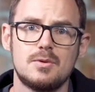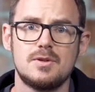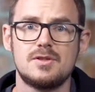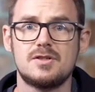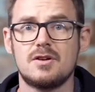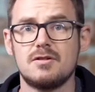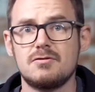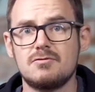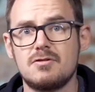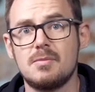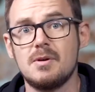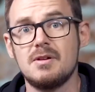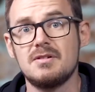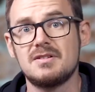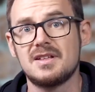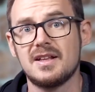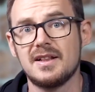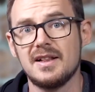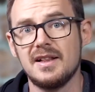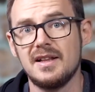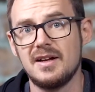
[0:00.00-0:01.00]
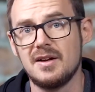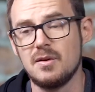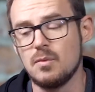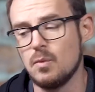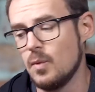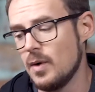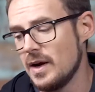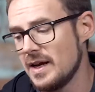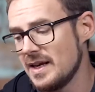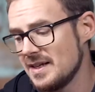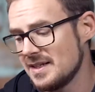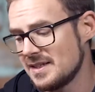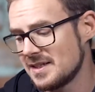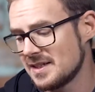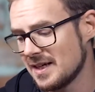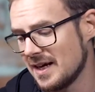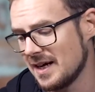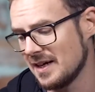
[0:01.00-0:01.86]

which contributes to the light weight